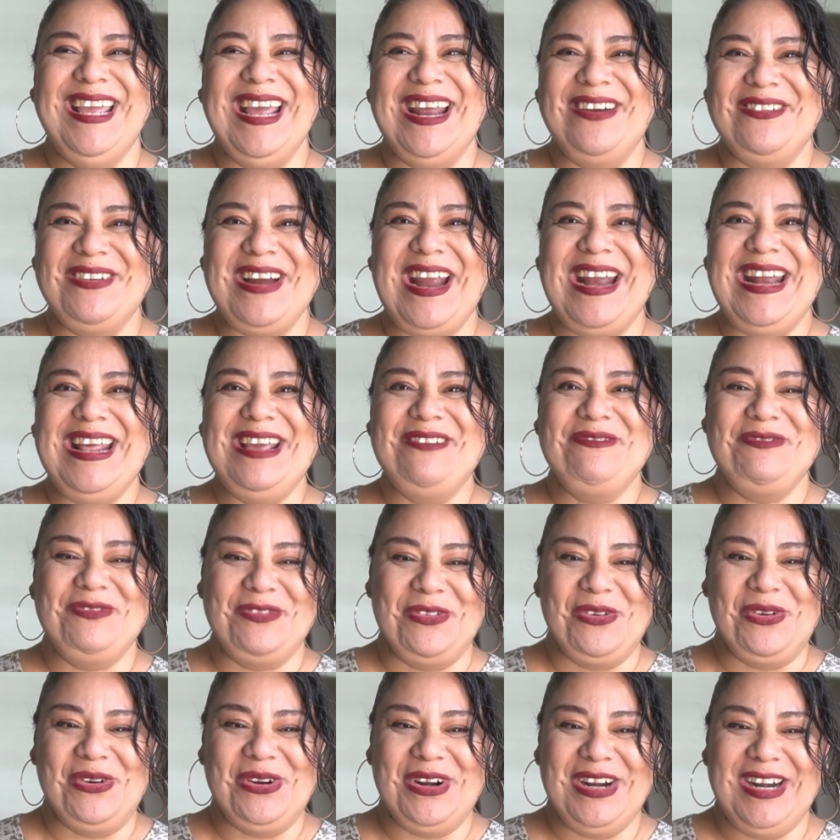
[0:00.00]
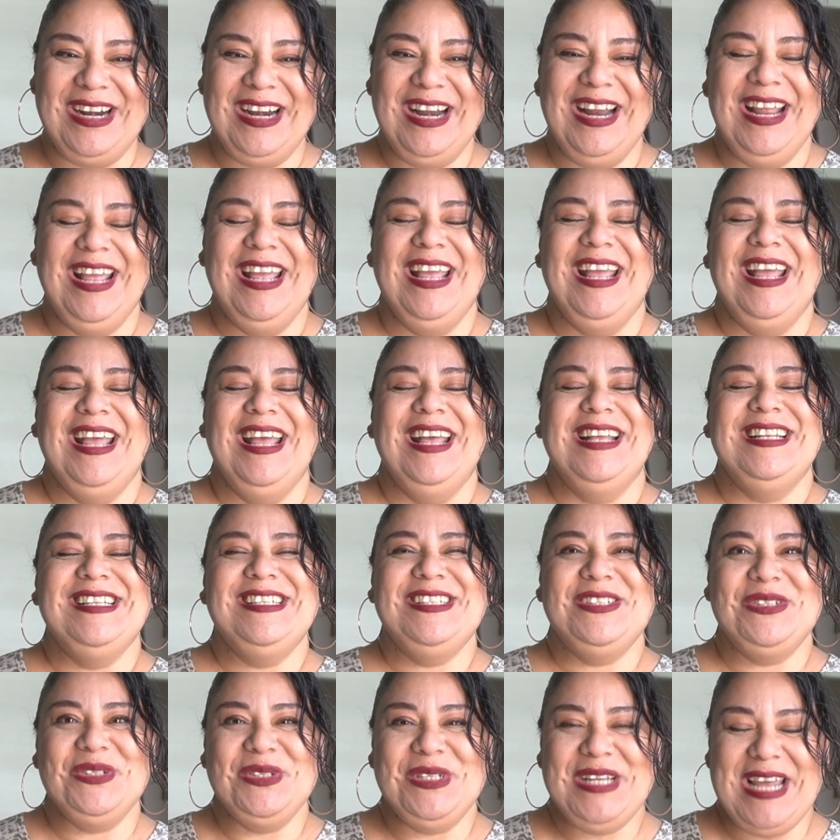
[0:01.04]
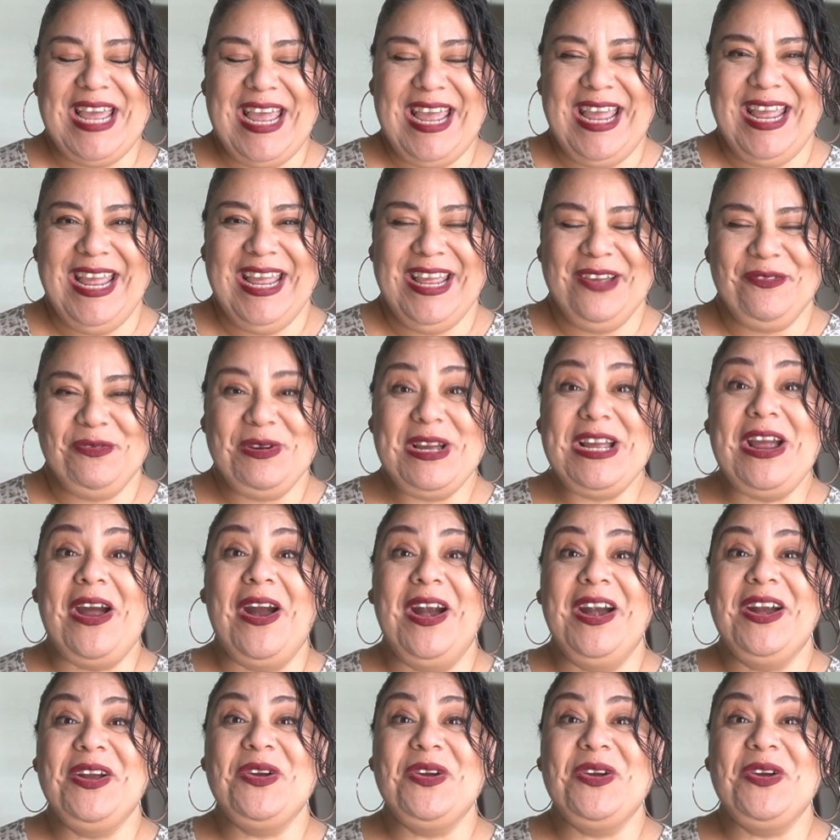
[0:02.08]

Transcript: get ready for today. We are